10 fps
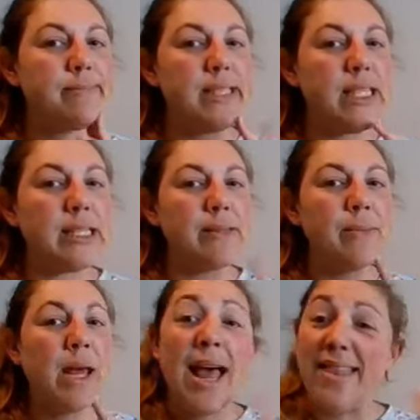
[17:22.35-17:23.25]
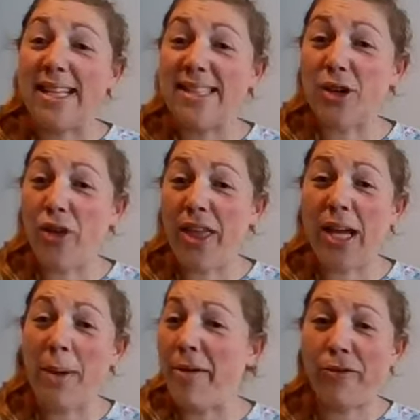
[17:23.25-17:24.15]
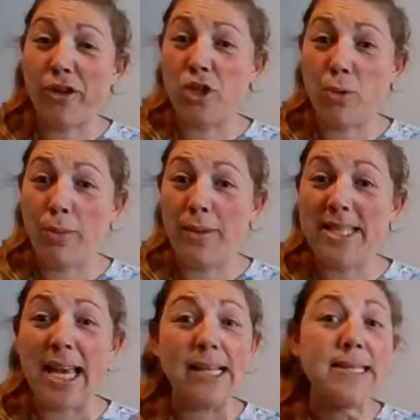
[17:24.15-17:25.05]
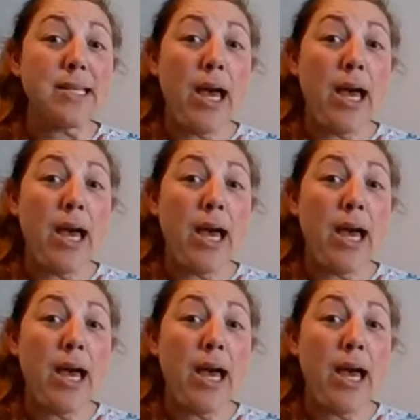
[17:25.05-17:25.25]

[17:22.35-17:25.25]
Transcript: Yeah, that's the good thing about virtual meetings.